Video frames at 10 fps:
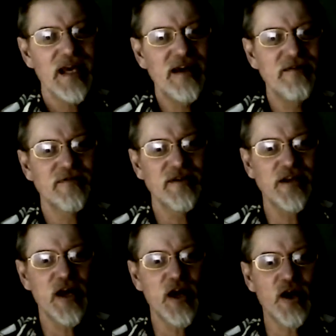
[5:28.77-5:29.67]
even
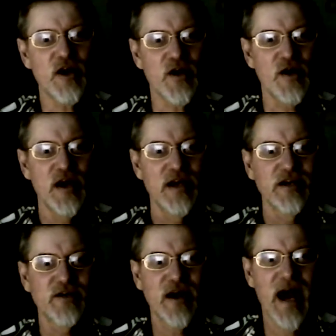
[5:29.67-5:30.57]
there
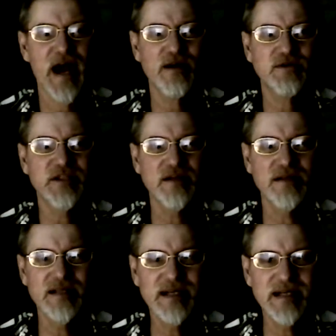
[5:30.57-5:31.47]
your hand
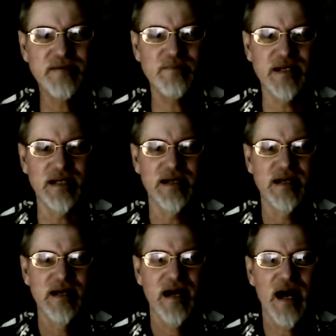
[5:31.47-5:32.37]
shall lead me,
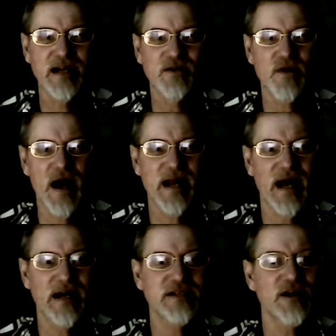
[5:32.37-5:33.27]
and your right
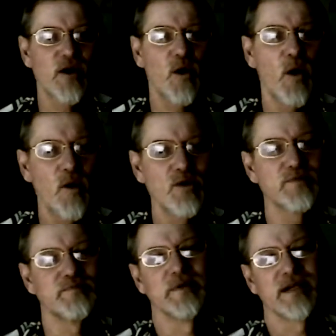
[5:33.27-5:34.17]
hand shall hold me.